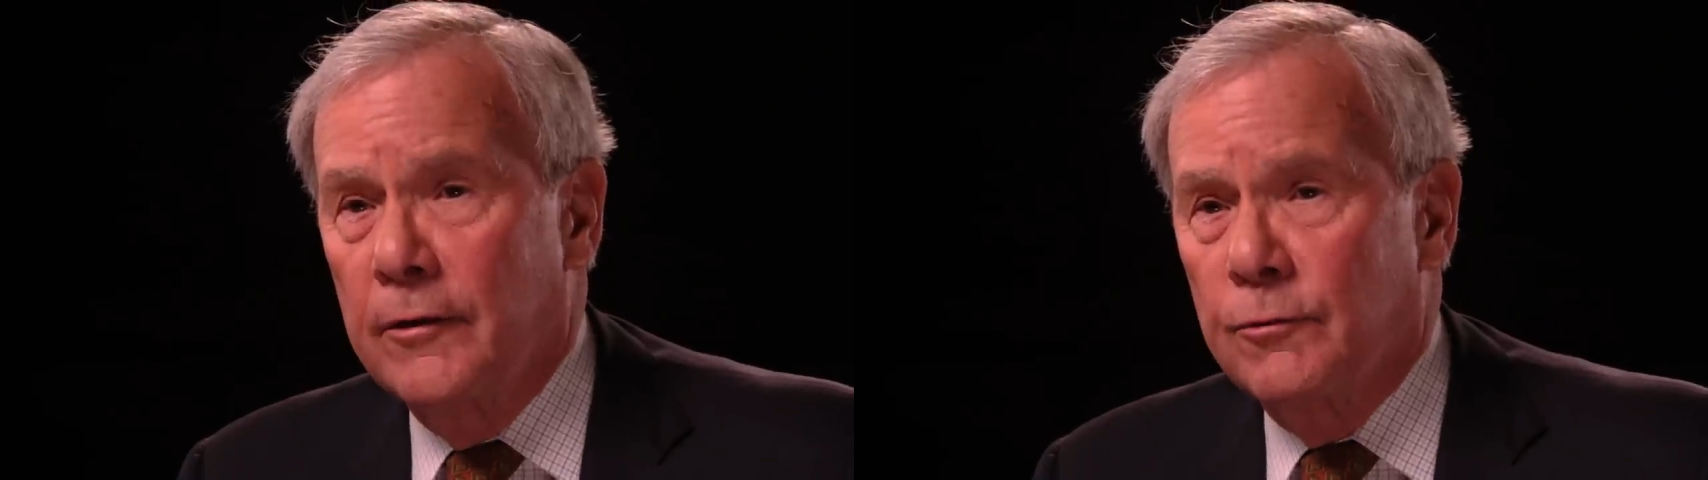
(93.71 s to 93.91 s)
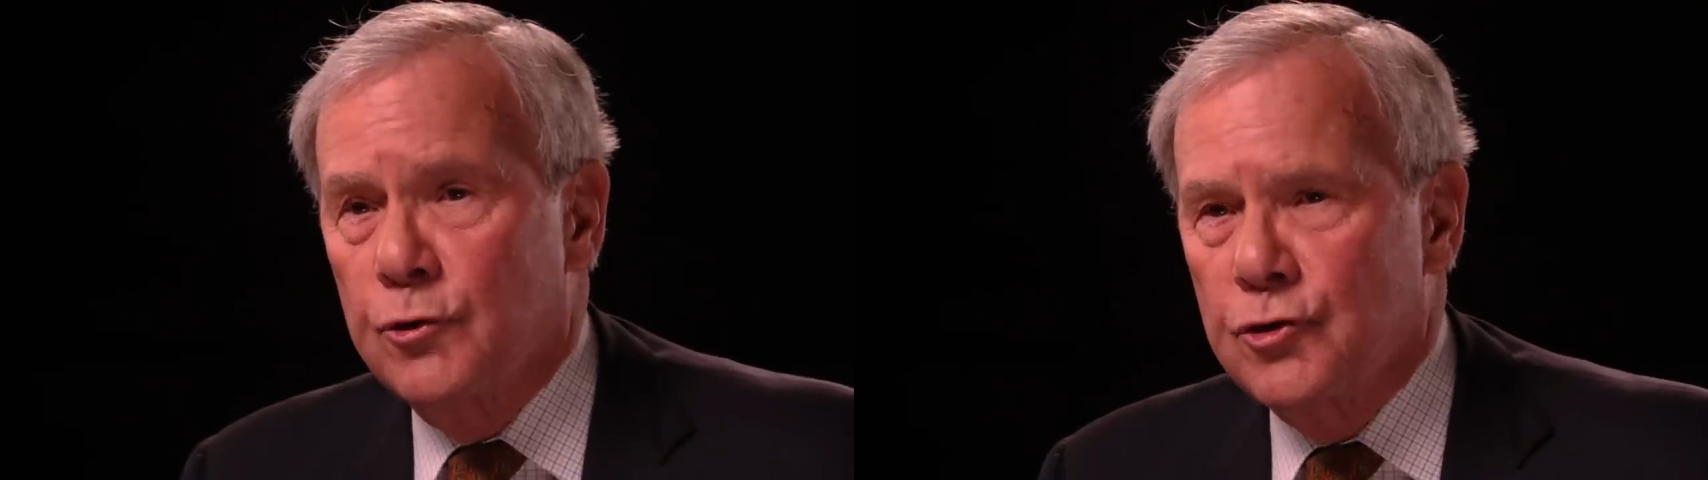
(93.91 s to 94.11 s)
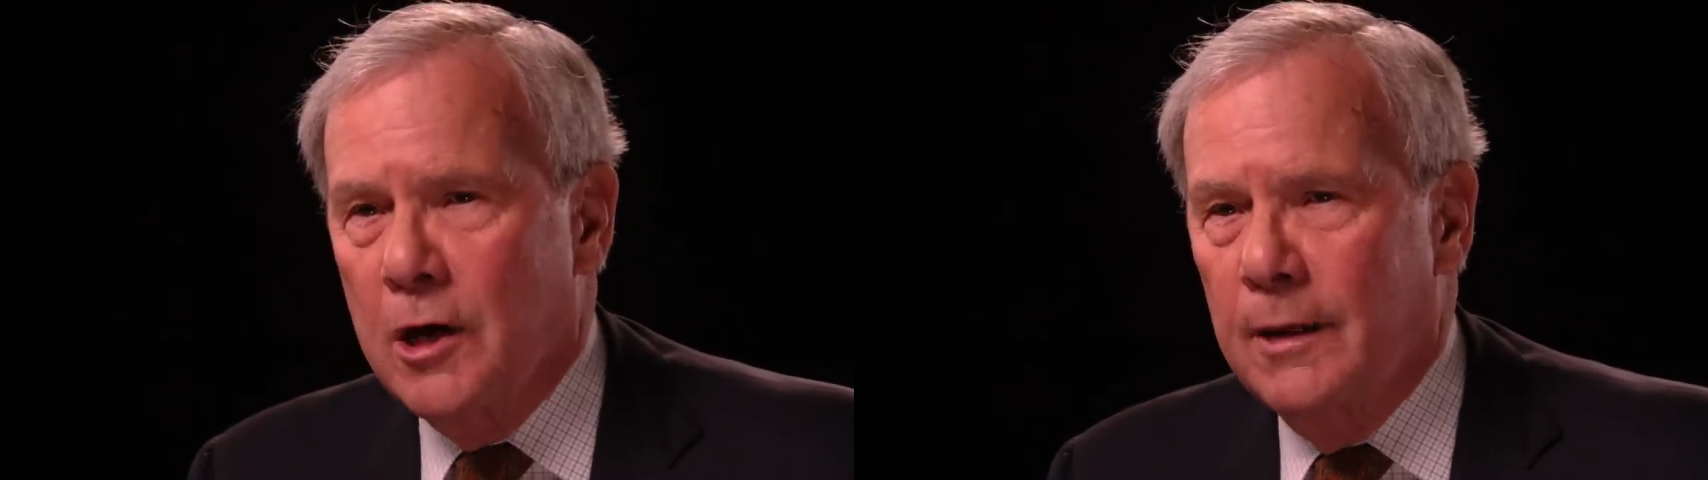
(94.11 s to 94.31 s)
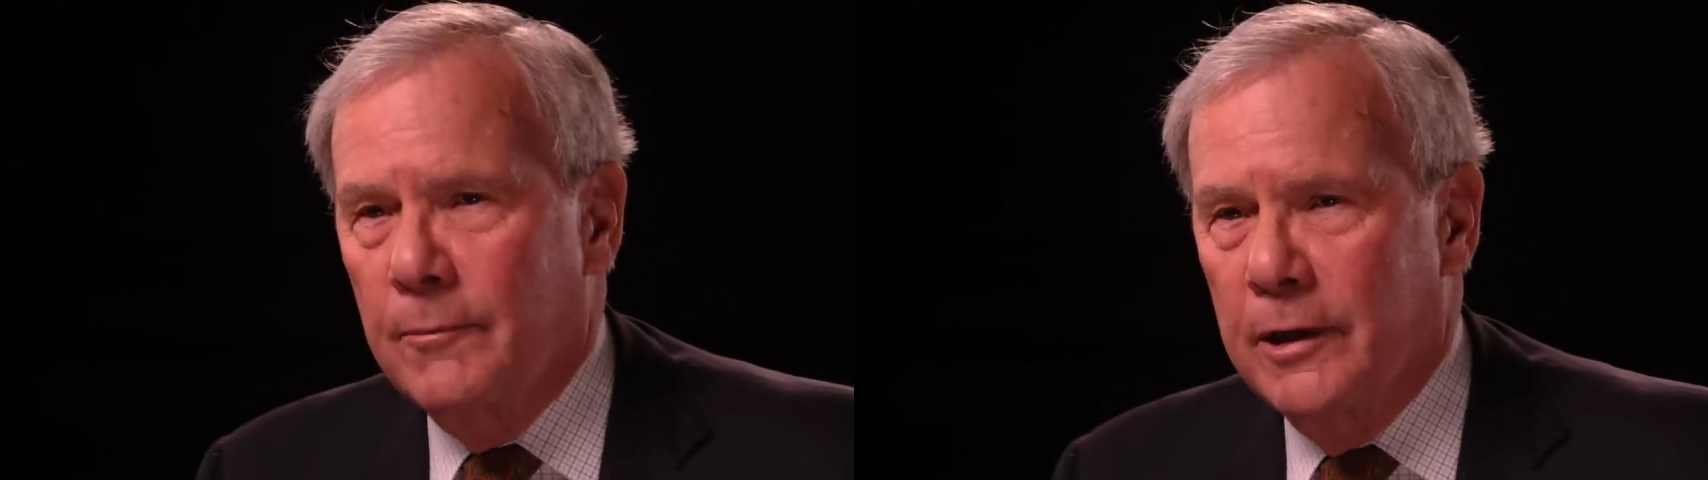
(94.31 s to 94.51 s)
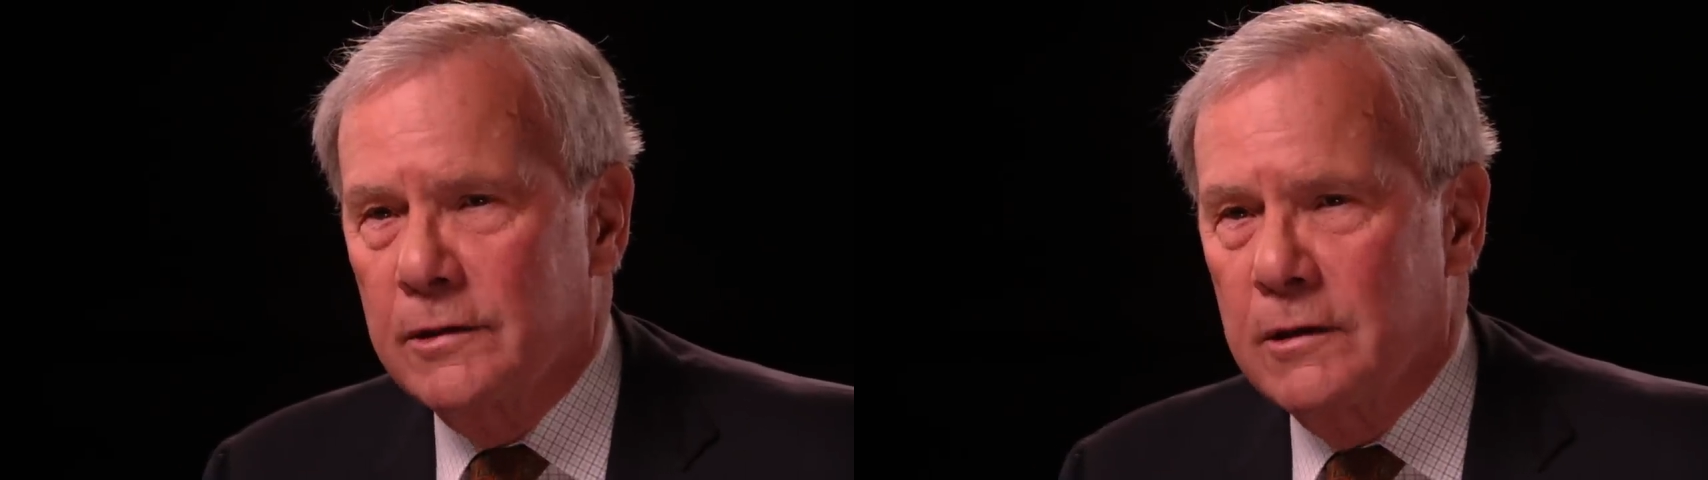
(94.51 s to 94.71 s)
they were shot
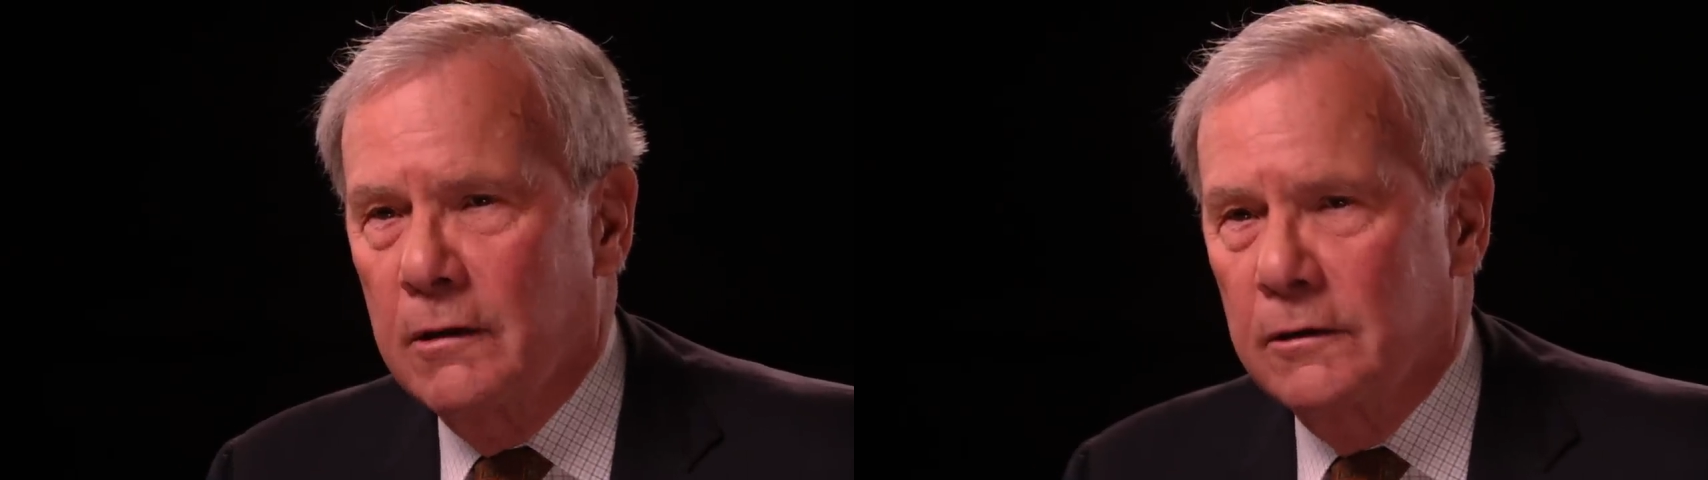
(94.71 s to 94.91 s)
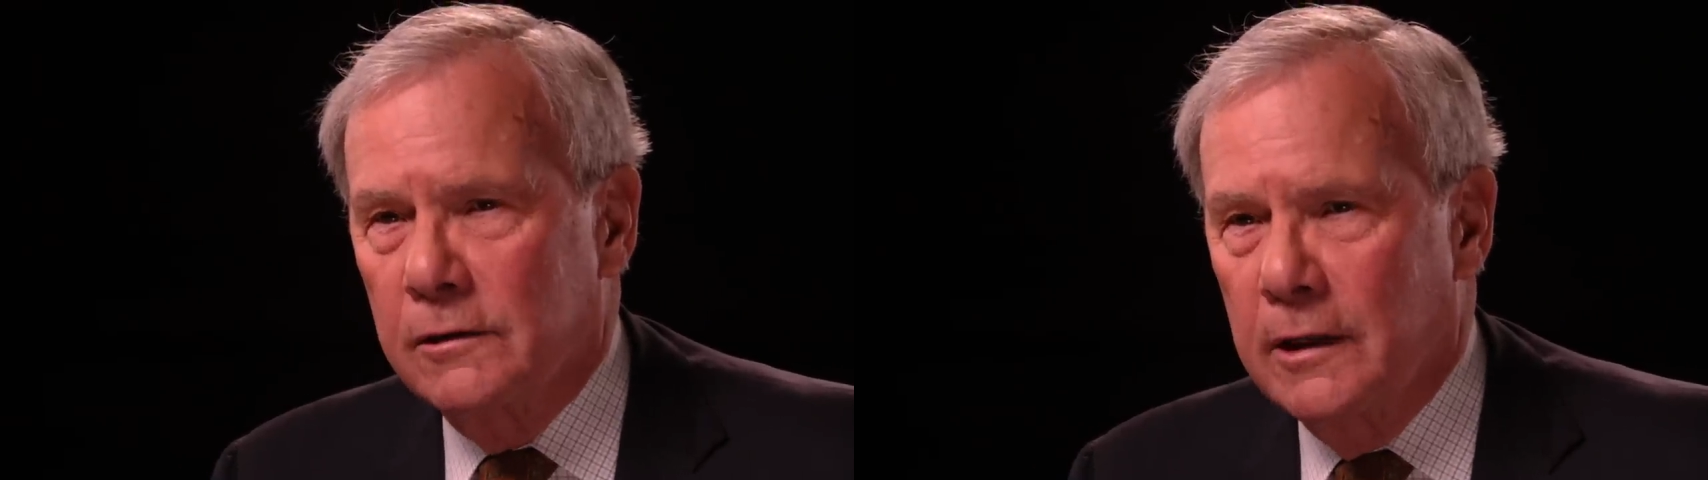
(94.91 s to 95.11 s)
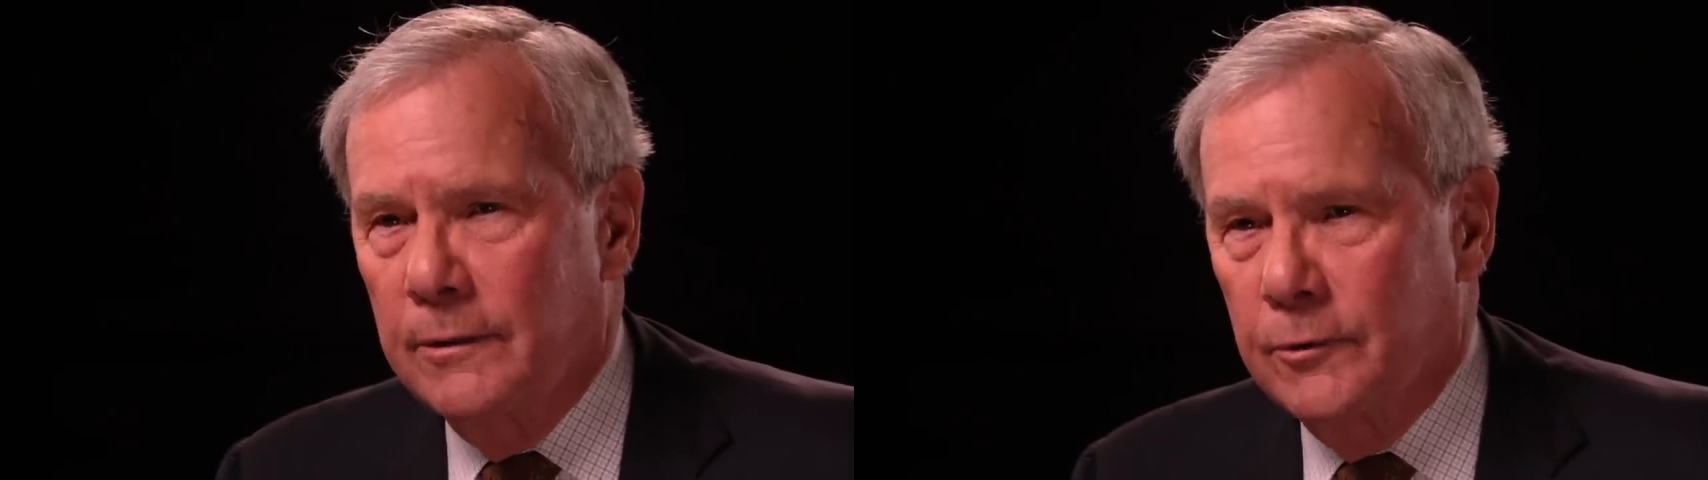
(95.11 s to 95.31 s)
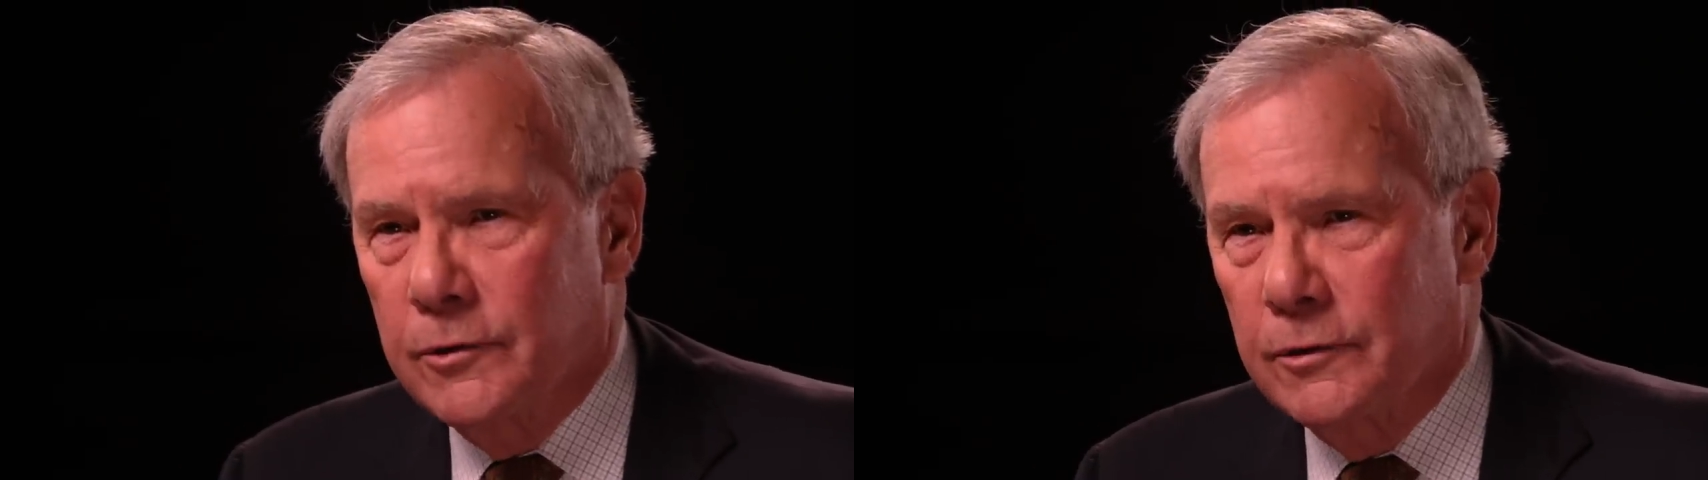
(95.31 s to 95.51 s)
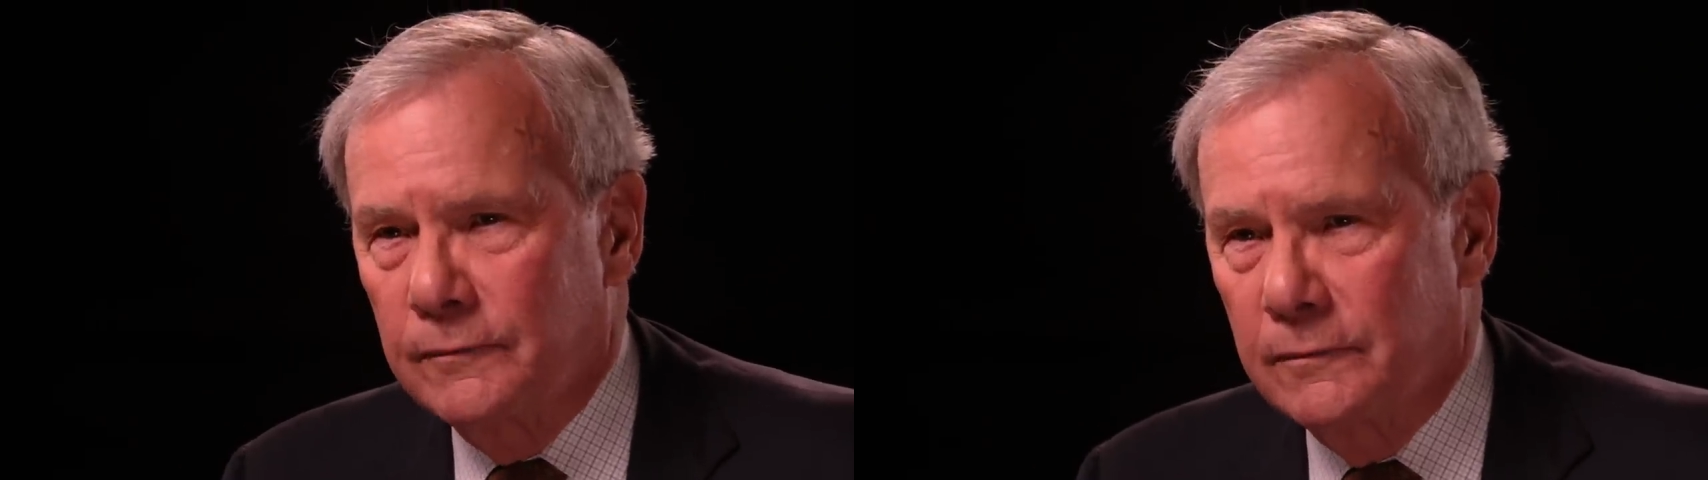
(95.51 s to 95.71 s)
by Stalin snipers.